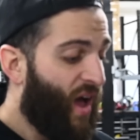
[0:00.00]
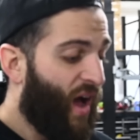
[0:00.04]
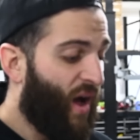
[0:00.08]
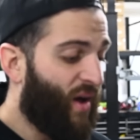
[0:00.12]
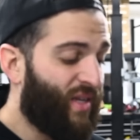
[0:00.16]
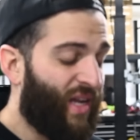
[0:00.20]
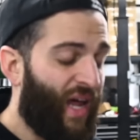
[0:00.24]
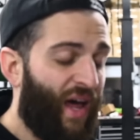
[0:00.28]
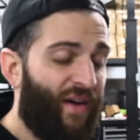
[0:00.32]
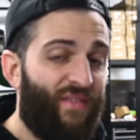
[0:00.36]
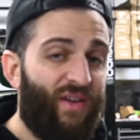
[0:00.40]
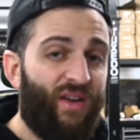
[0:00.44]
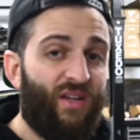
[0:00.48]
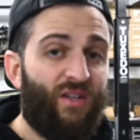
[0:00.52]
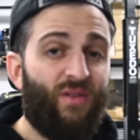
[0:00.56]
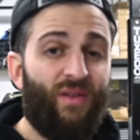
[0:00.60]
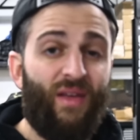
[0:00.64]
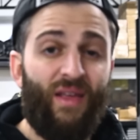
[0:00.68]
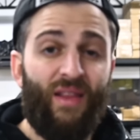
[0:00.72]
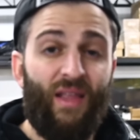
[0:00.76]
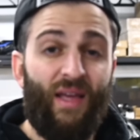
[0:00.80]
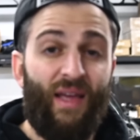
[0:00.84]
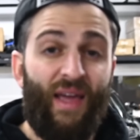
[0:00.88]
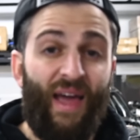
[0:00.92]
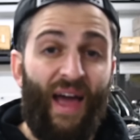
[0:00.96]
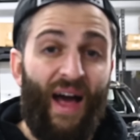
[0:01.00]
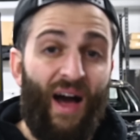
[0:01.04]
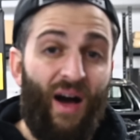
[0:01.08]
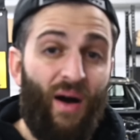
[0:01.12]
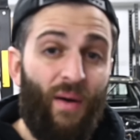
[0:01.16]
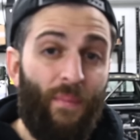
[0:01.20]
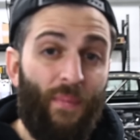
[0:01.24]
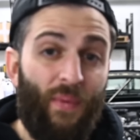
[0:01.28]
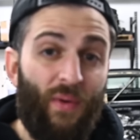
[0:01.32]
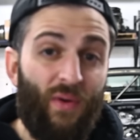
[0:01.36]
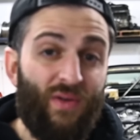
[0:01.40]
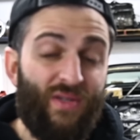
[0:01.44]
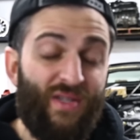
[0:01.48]
I was having issues like the
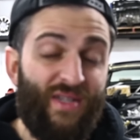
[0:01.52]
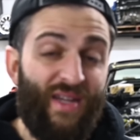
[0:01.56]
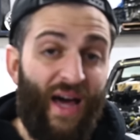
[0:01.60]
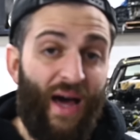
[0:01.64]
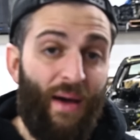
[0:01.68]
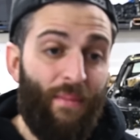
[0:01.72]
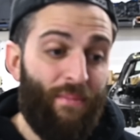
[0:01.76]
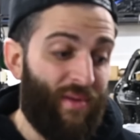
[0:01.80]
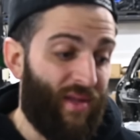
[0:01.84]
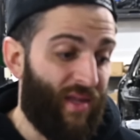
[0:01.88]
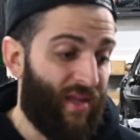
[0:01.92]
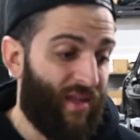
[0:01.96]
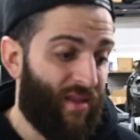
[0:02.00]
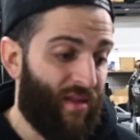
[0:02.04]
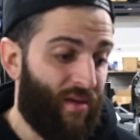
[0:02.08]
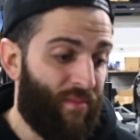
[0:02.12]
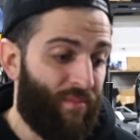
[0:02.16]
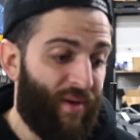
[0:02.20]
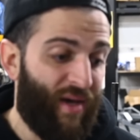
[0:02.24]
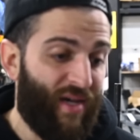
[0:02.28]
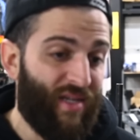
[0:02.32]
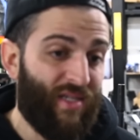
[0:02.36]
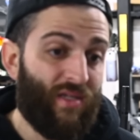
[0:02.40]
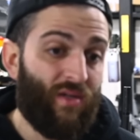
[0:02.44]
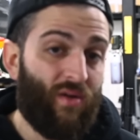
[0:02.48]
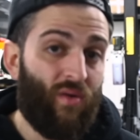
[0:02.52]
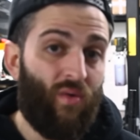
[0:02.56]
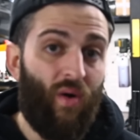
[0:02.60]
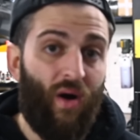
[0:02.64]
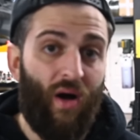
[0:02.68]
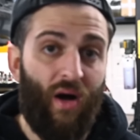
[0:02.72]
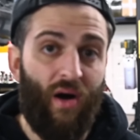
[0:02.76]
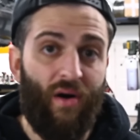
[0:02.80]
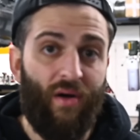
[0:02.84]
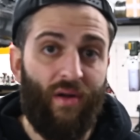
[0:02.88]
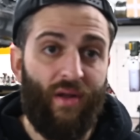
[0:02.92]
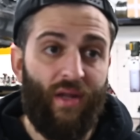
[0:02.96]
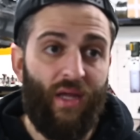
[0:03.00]
calipers not being the best
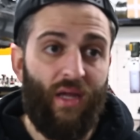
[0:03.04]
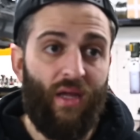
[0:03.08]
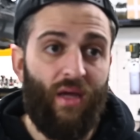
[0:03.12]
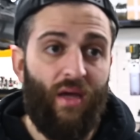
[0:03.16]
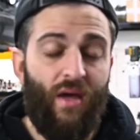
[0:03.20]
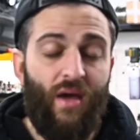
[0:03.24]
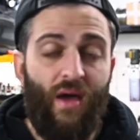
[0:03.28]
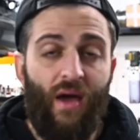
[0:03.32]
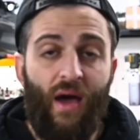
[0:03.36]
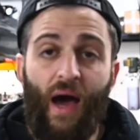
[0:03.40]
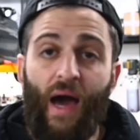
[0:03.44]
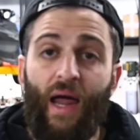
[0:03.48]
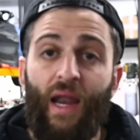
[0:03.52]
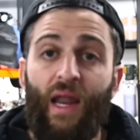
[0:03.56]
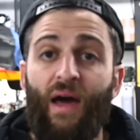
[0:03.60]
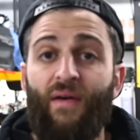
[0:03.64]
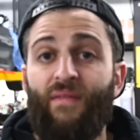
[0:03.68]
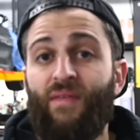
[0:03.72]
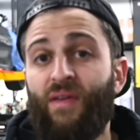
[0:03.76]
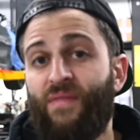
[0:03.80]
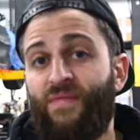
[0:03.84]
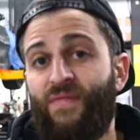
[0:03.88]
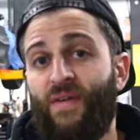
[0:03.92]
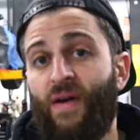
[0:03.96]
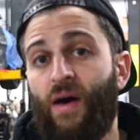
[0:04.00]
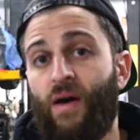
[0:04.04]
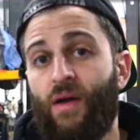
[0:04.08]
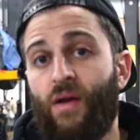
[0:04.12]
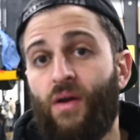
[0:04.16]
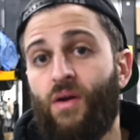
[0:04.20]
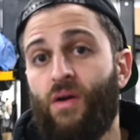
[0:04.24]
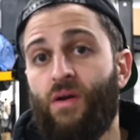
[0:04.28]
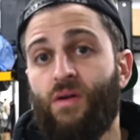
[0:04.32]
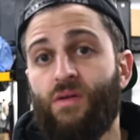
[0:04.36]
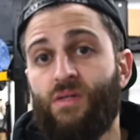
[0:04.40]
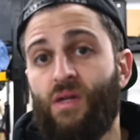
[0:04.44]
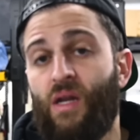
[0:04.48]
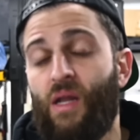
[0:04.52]
quality. I didn't have any
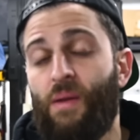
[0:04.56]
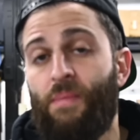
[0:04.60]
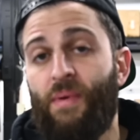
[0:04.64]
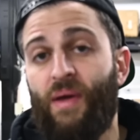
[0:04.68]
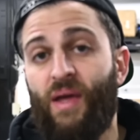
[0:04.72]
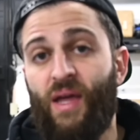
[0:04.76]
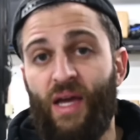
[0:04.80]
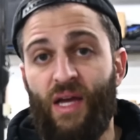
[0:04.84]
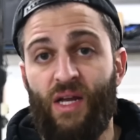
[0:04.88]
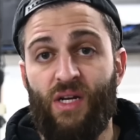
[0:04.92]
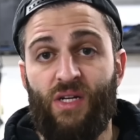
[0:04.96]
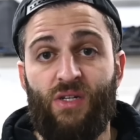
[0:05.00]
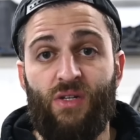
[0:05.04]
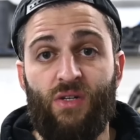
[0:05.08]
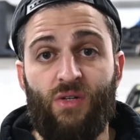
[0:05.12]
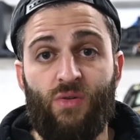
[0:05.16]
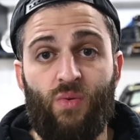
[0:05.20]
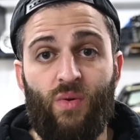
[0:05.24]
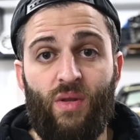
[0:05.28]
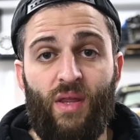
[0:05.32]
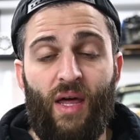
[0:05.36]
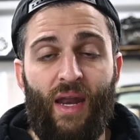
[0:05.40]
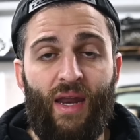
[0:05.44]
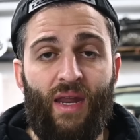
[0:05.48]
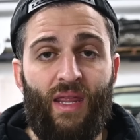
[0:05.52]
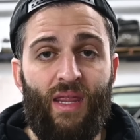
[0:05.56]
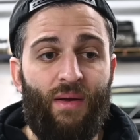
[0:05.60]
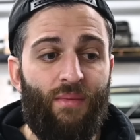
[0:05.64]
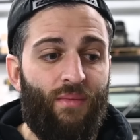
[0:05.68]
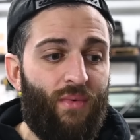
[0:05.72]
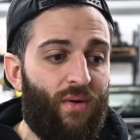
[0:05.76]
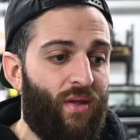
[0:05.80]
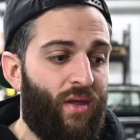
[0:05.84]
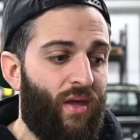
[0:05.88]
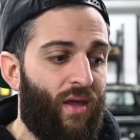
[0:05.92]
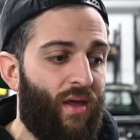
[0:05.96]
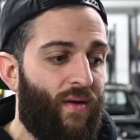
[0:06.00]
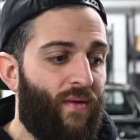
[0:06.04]
failures, any big issues with any of them
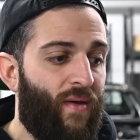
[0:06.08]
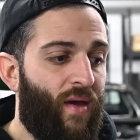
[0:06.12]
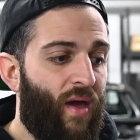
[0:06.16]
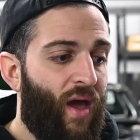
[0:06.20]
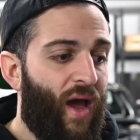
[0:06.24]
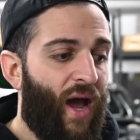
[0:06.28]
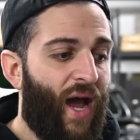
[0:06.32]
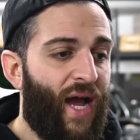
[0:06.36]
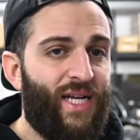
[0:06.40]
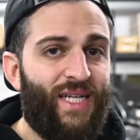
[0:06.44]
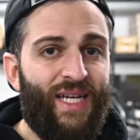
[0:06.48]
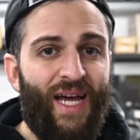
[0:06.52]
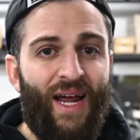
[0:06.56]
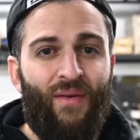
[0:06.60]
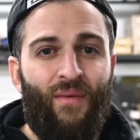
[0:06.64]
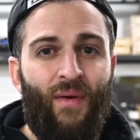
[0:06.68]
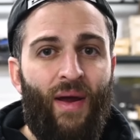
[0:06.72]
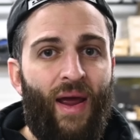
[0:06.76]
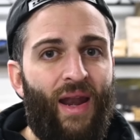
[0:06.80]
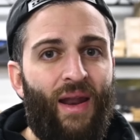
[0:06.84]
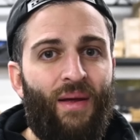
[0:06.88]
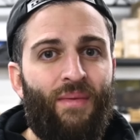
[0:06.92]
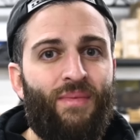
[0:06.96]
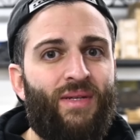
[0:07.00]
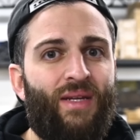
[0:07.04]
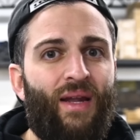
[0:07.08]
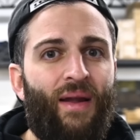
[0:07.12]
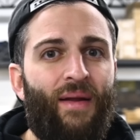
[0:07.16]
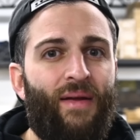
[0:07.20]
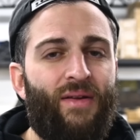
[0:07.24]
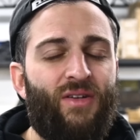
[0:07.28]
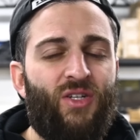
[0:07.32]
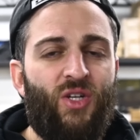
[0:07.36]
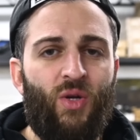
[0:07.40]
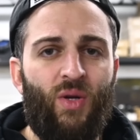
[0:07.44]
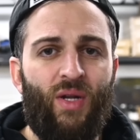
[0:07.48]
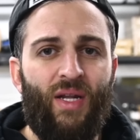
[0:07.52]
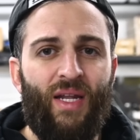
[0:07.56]
really. I just had random
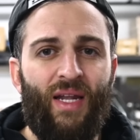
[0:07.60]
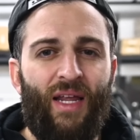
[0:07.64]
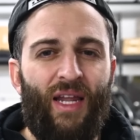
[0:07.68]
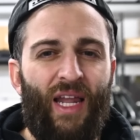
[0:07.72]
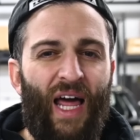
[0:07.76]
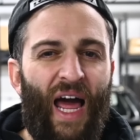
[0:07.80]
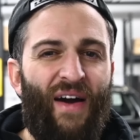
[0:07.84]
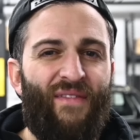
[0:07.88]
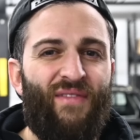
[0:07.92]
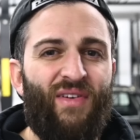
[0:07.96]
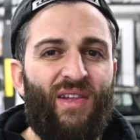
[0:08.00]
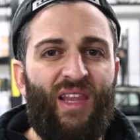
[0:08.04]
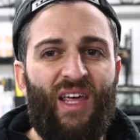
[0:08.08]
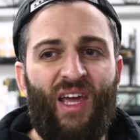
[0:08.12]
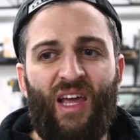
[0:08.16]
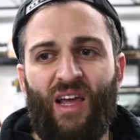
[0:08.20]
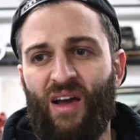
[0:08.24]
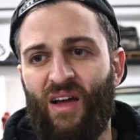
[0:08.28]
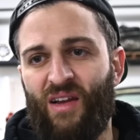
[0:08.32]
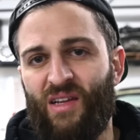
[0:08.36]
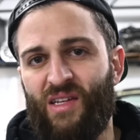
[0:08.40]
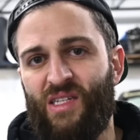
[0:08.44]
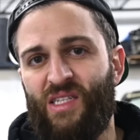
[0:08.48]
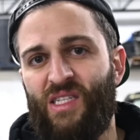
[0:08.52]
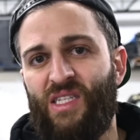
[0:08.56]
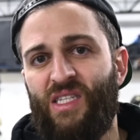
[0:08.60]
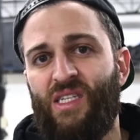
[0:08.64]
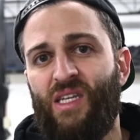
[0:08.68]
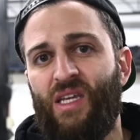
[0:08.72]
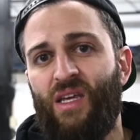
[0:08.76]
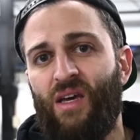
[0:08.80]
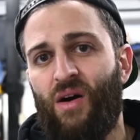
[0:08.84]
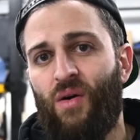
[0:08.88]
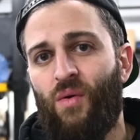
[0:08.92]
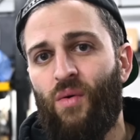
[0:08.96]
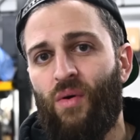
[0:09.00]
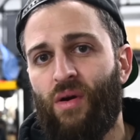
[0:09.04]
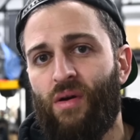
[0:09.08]
signs. You'd have a leak on a
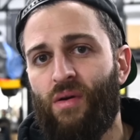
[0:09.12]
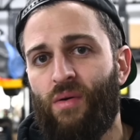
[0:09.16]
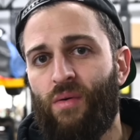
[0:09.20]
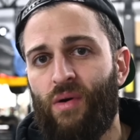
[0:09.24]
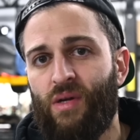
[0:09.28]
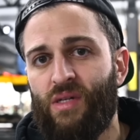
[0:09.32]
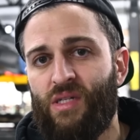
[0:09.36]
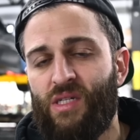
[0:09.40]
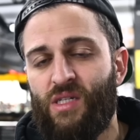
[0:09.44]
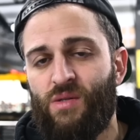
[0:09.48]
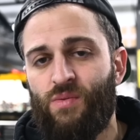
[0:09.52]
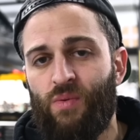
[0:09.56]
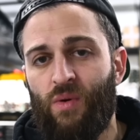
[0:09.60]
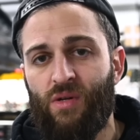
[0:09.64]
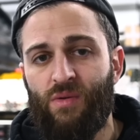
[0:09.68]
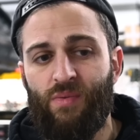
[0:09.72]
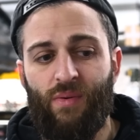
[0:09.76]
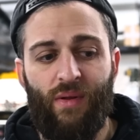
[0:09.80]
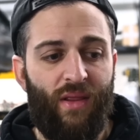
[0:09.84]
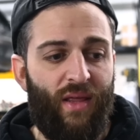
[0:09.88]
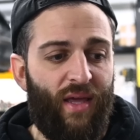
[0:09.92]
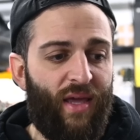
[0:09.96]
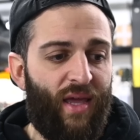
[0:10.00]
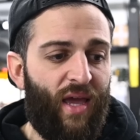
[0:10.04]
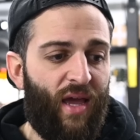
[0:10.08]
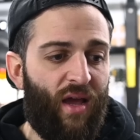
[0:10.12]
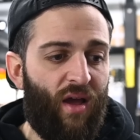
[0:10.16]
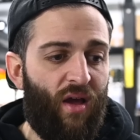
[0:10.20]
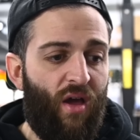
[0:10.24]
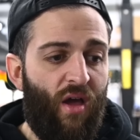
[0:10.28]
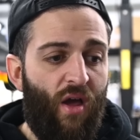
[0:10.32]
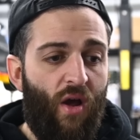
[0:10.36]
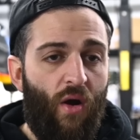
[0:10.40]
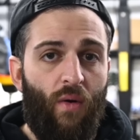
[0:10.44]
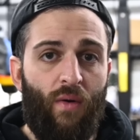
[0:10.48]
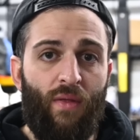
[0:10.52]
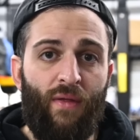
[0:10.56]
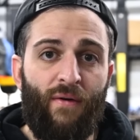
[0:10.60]
seal where it wasn't supposed to be leaking,
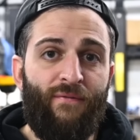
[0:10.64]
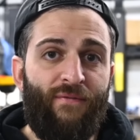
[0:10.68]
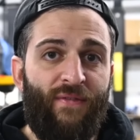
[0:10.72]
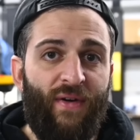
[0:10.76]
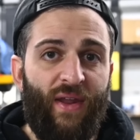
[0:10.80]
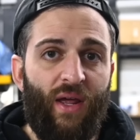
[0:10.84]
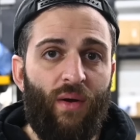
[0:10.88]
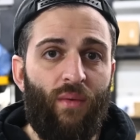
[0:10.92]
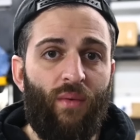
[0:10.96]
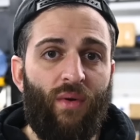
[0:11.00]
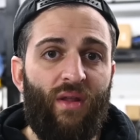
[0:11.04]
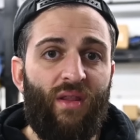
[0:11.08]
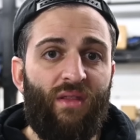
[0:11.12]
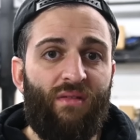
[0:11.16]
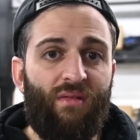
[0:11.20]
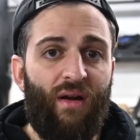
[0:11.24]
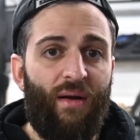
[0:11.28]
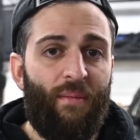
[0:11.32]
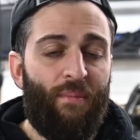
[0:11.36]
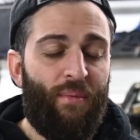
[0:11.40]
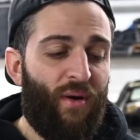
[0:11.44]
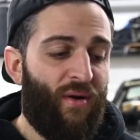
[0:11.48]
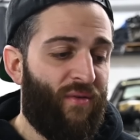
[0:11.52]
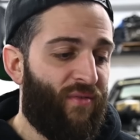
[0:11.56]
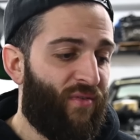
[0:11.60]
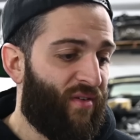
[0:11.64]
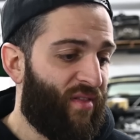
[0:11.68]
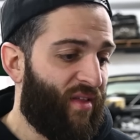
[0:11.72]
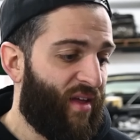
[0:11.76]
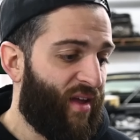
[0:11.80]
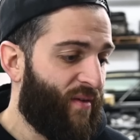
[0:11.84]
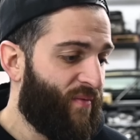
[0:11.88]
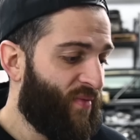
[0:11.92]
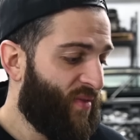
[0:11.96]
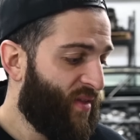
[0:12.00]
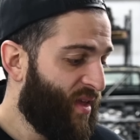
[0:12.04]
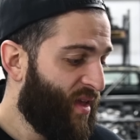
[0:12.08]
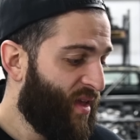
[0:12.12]
or the fitting wouldn't thread in perfectly.